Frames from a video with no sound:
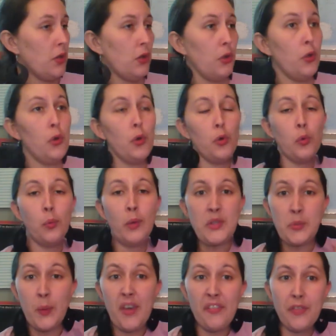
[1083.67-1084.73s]
who
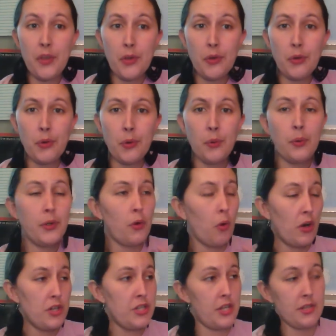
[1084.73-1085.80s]
was with you,
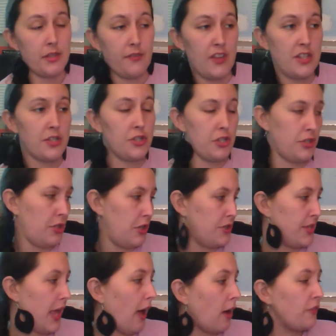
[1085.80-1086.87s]
or just if it's just
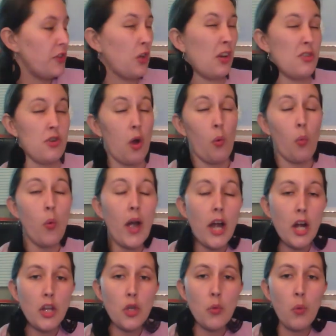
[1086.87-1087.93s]
yourself, you could draw
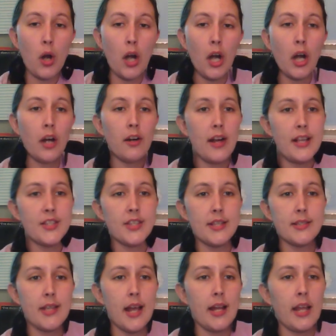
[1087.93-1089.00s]
where you were as the
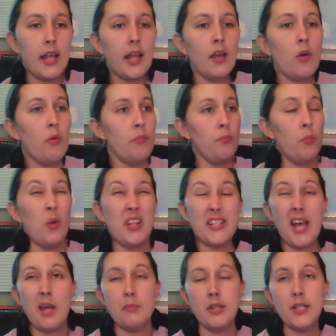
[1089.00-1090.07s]
setting, or what
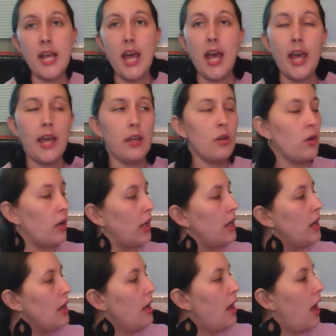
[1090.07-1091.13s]
time of day, or
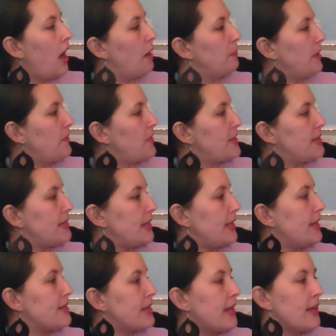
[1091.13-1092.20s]
um, even the
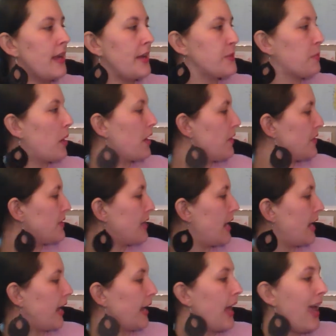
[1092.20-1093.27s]
season as part of the
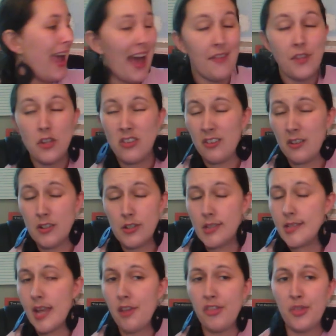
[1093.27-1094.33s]
setting. And then you could just
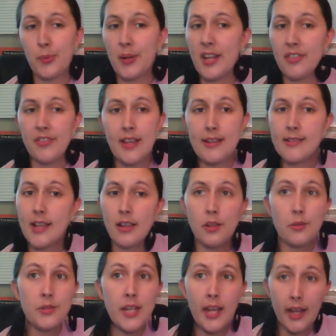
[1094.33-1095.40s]
say three things that
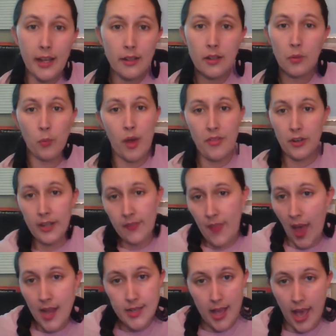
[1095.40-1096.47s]
you did, whether in
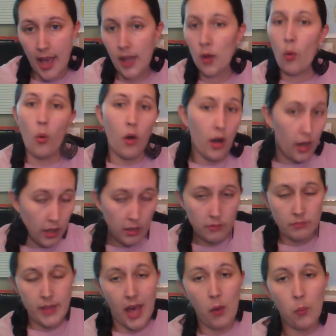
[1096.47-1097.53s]
that day or
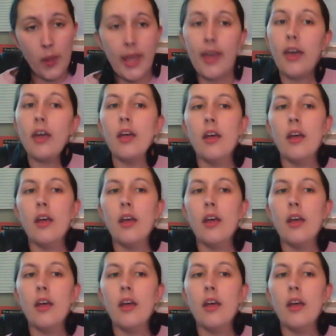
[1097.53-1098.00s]
that week.